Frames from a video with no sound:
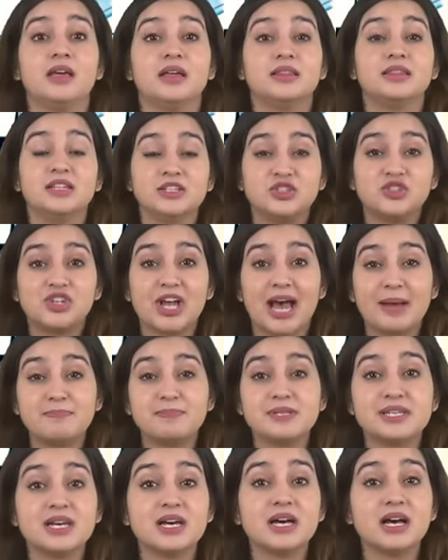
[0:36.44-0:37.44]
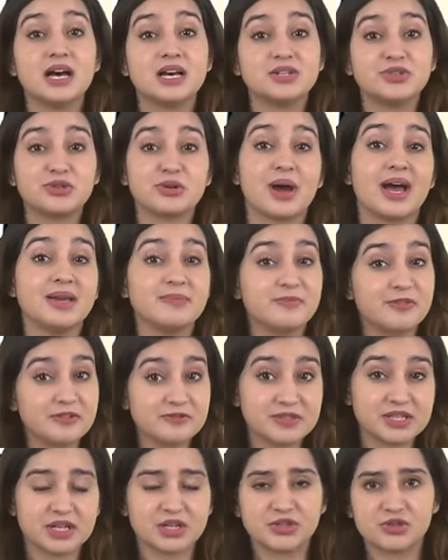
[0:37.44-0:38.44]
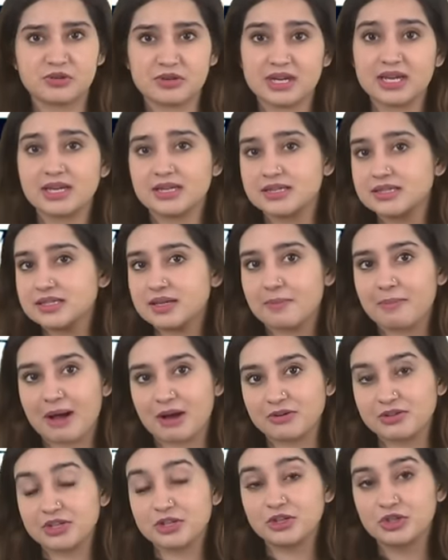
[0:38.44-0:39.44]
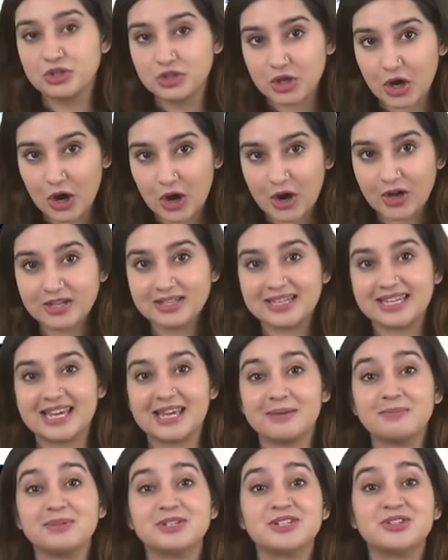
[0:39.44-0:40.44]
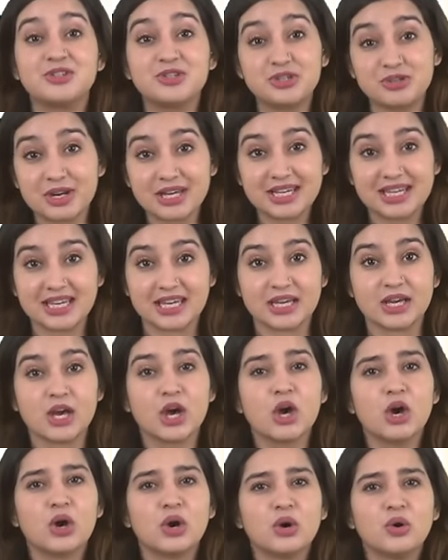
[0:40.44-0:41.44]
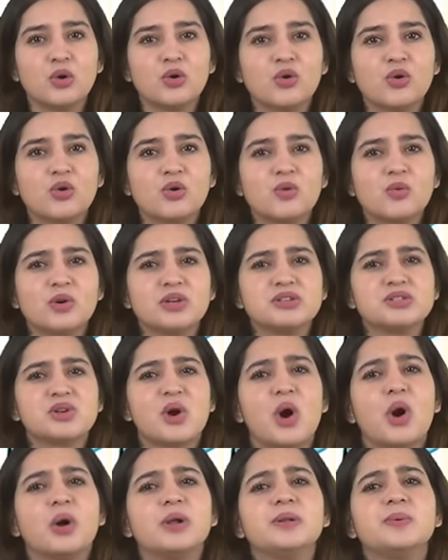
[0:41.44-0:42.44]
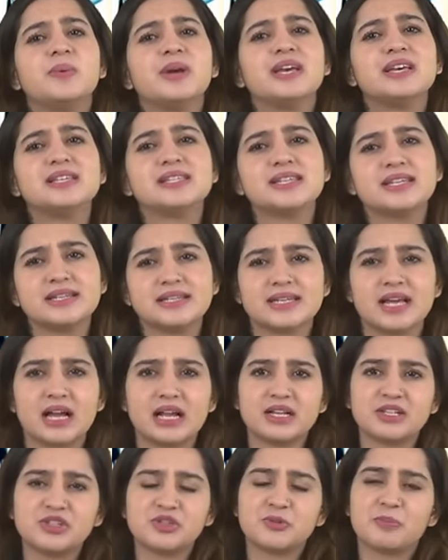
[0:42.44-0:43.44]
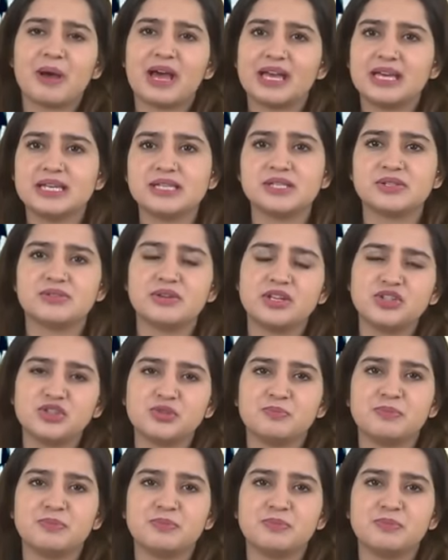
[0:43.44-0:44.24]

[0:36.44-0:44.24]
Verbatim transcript: The chapter A Triumph of Surgery is about a dog named Tricky, who was always indulged by his rich